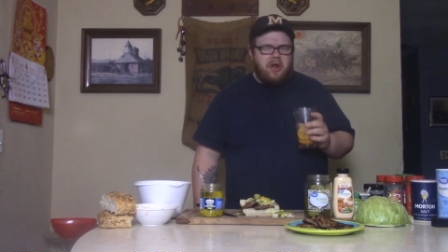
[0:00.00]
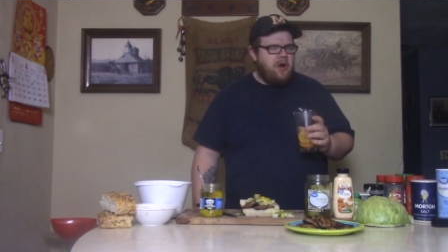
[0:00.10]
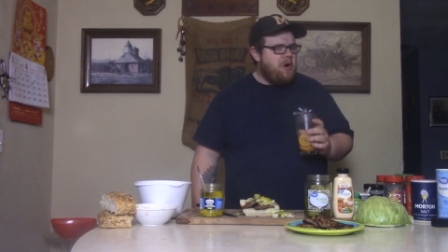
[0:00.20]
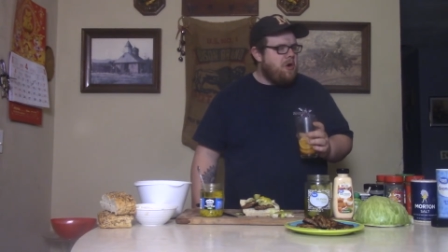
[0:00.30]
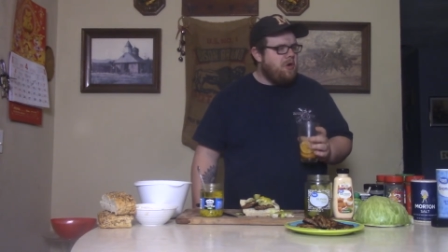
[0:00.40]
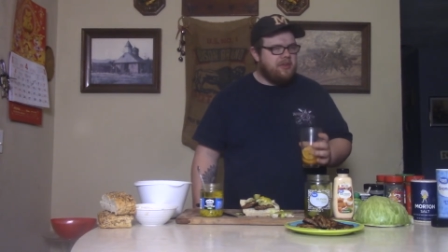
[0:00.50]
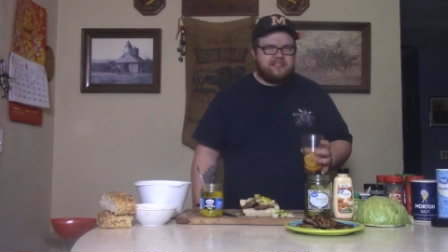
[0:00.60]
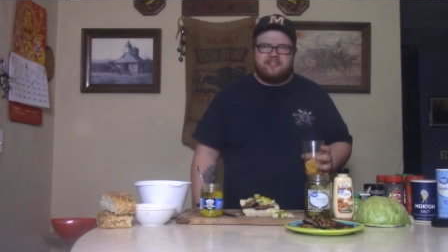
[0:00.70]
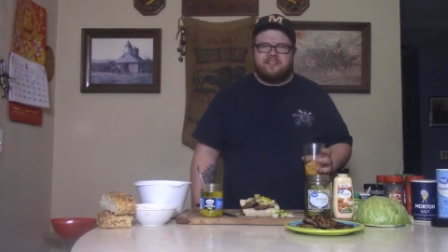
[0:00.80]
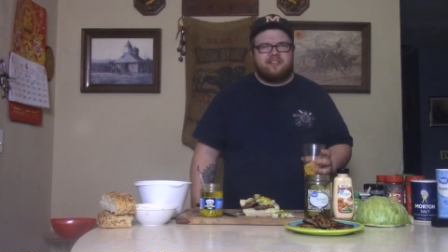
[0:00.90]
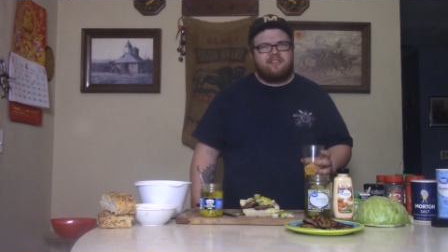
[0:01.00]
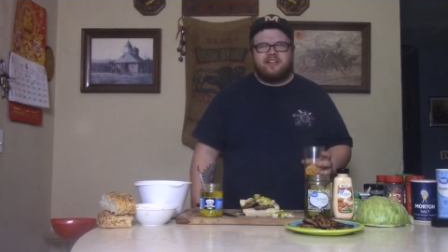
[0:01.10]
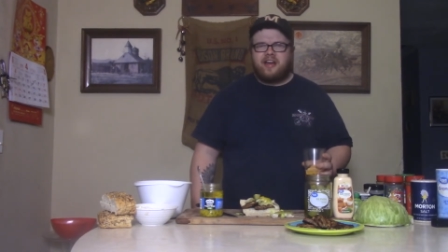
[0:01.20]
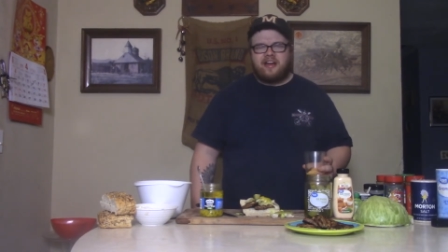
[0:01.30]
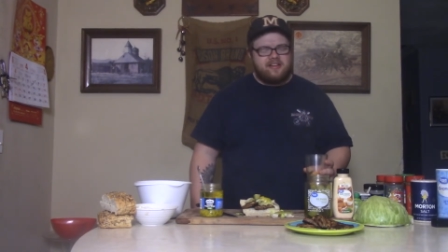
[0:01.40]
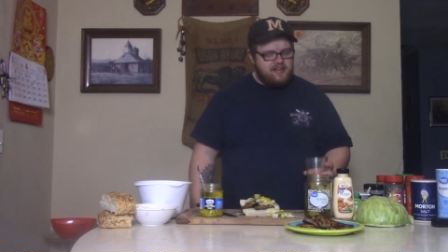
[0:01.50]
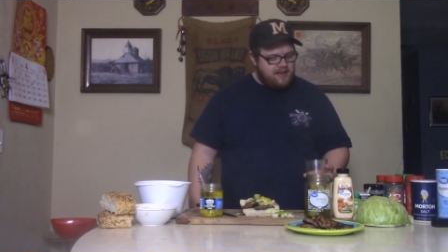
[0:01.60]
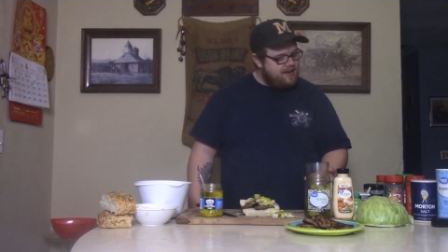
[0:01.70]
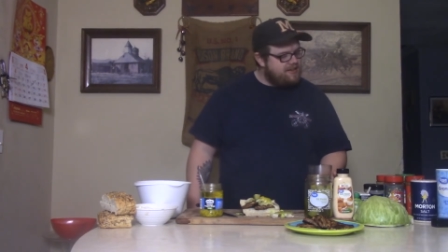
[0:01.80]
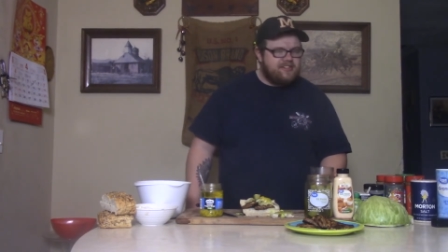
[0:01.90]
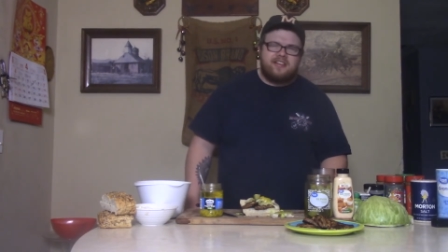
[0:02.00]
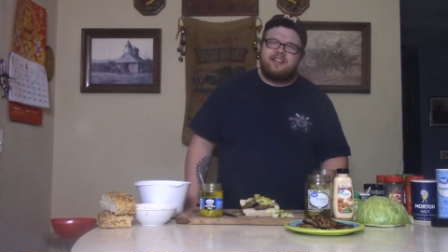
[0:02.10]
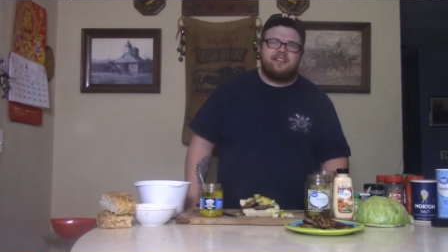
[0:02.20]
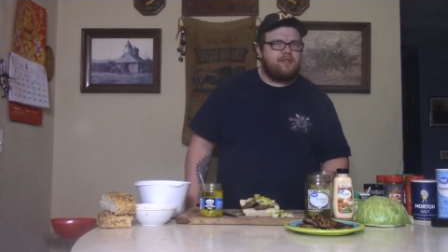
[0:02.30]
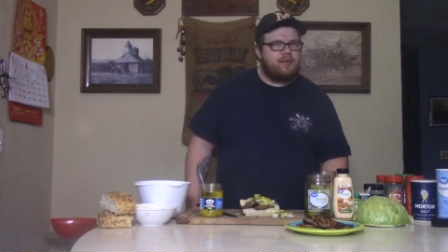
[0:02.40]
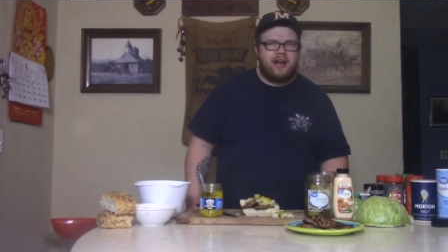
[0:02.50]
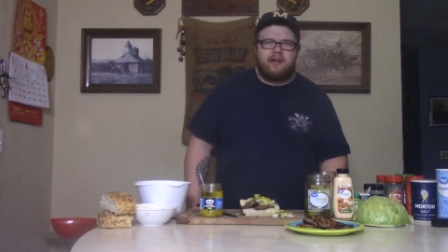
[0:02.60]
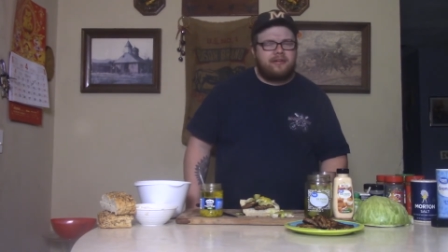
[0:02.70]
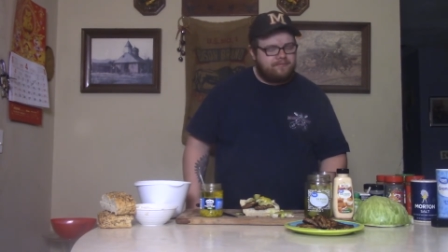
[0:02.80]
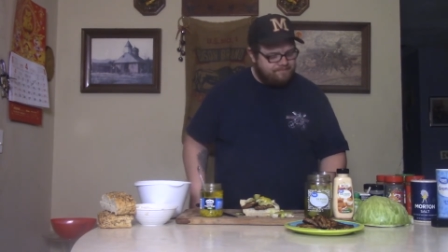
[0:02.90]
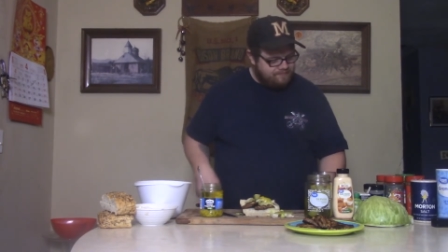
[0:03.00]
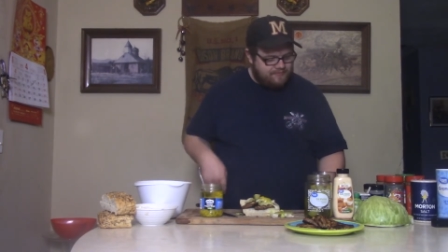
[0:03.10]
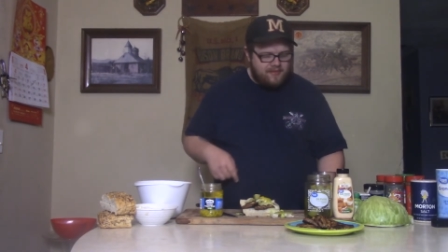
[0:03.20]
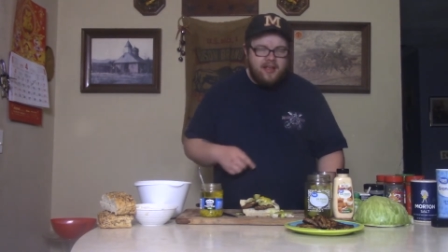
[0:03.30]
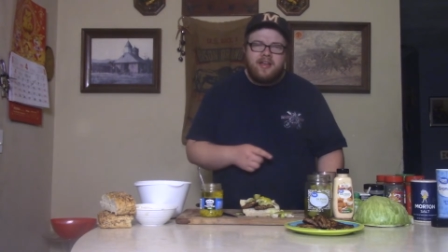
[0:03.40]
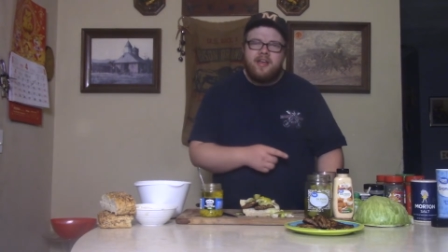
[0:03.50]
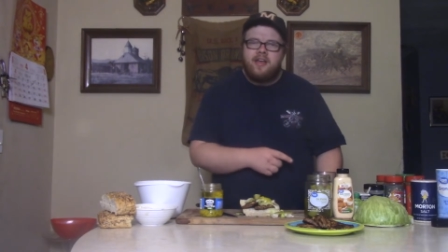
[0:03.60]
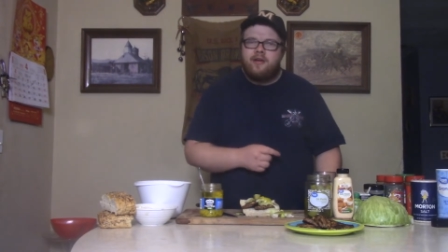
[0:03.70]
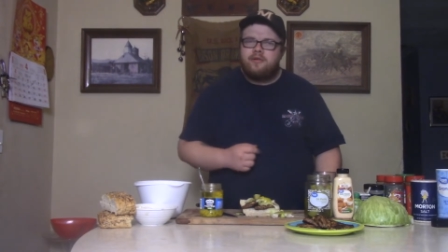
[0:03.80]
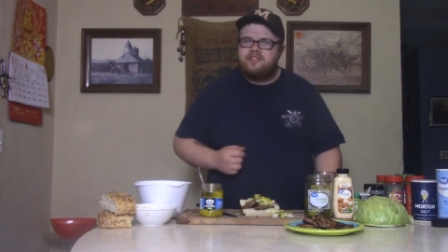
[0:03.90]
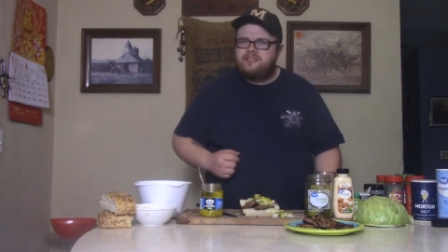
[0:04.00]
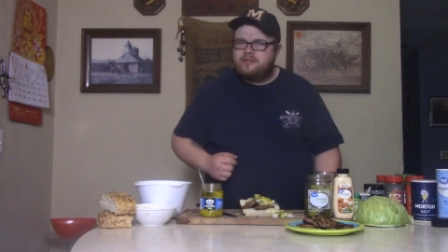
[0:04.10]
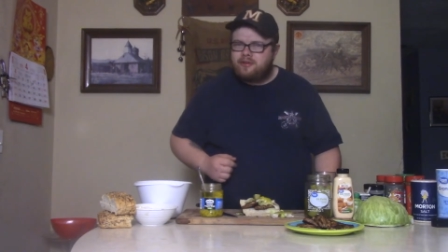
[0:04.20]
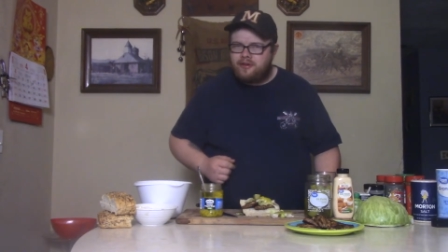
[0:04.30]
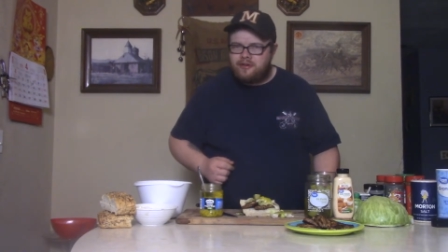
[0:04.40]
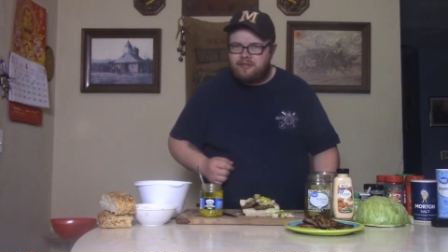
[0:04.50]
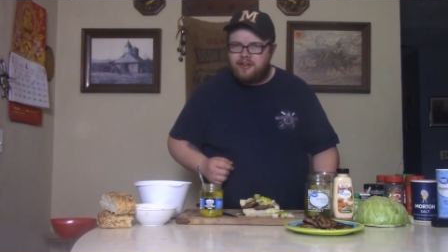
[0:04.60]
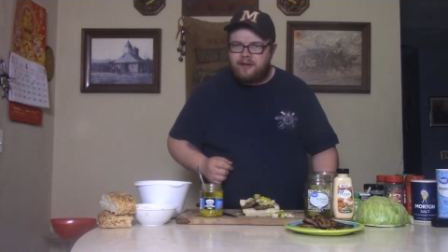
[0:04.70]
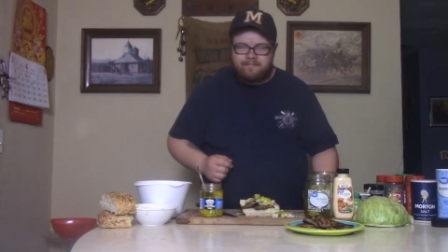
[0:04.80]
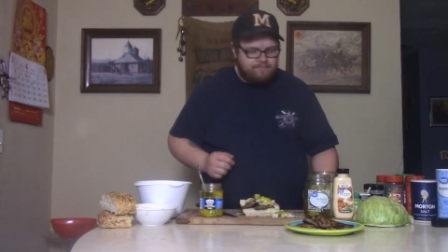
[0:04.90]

Oh, that's good stuff tonight. And, you're saying to yourself, like, oh, what you sipping on over there?